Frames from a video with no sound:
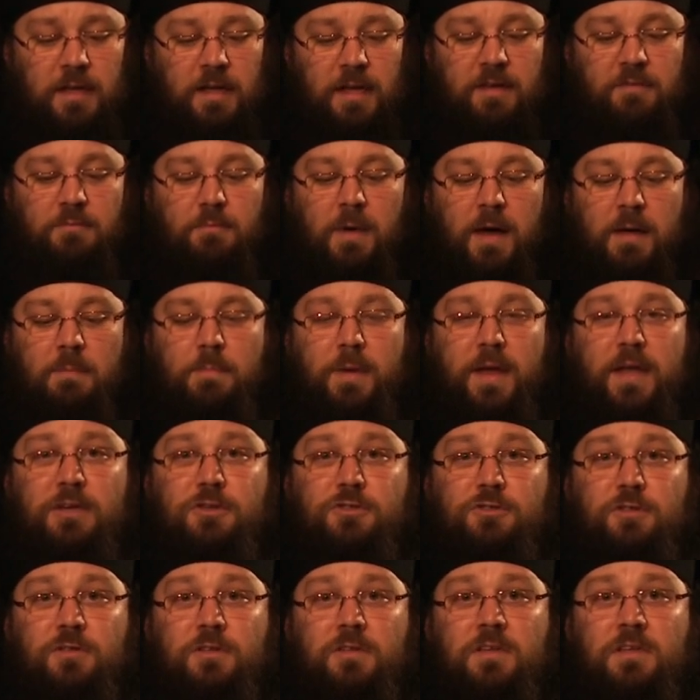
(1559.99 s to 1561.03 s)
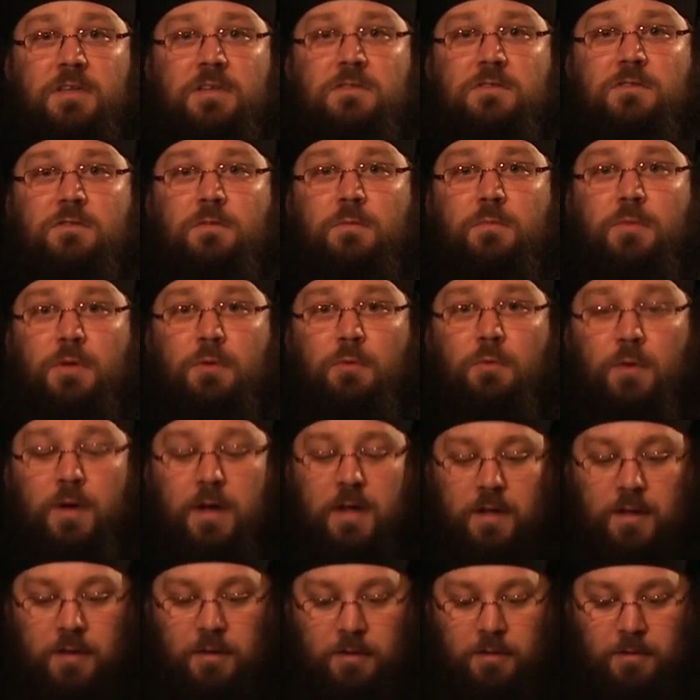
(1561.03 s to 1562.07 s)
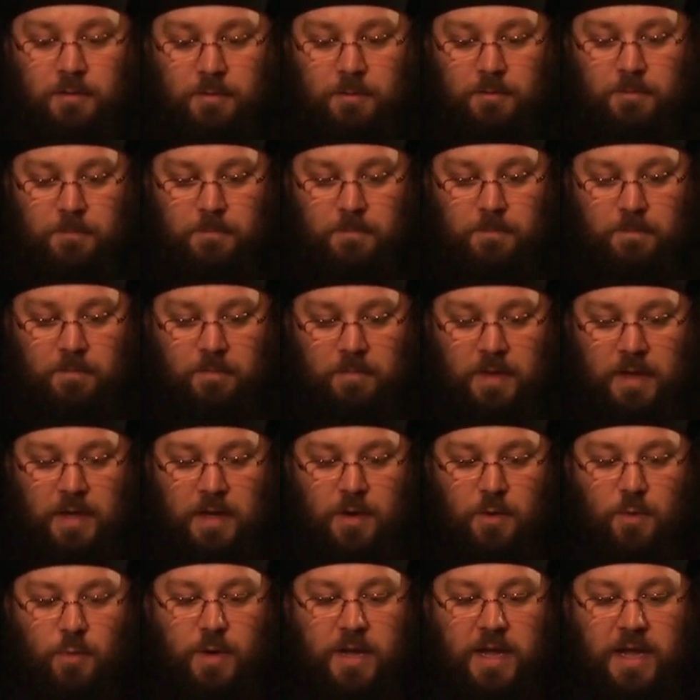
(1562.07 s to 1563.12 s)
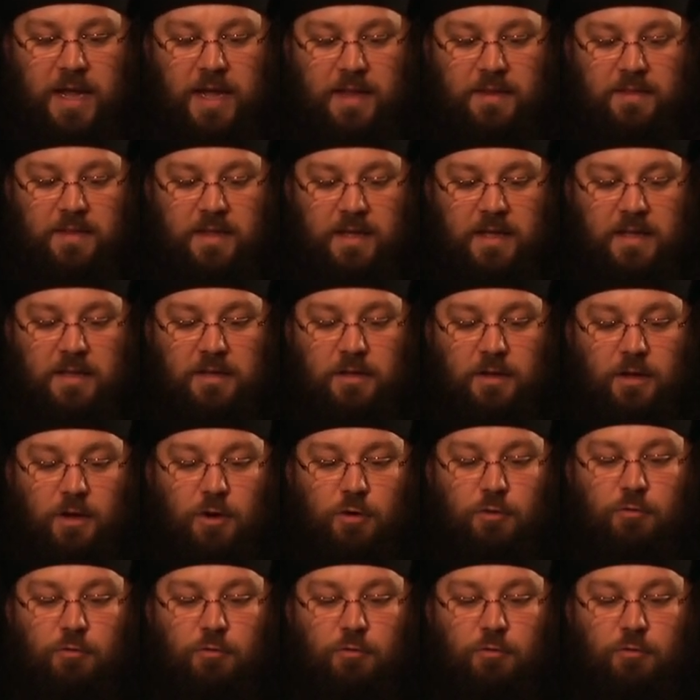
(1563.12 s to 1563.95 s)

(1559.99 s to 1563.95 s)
if my patient is to be well. We can then